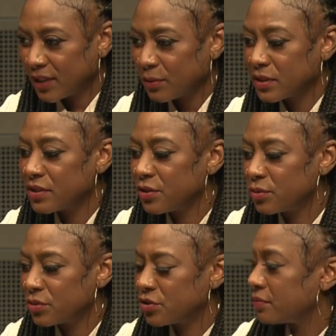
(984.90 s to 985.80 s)
Well, it's
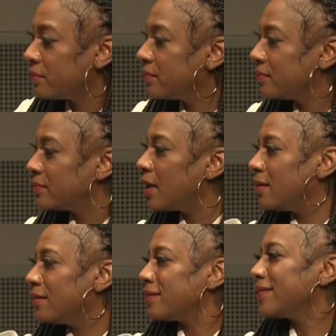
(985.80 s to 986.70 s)
huge.
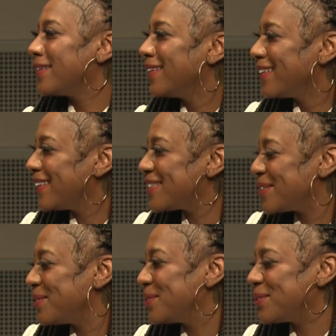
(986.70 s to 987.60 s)
It's
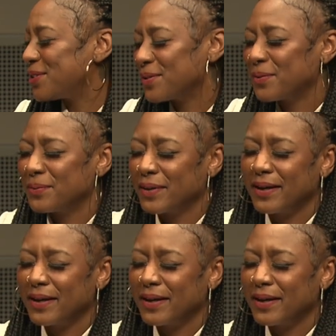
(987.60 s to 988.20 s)
huge. So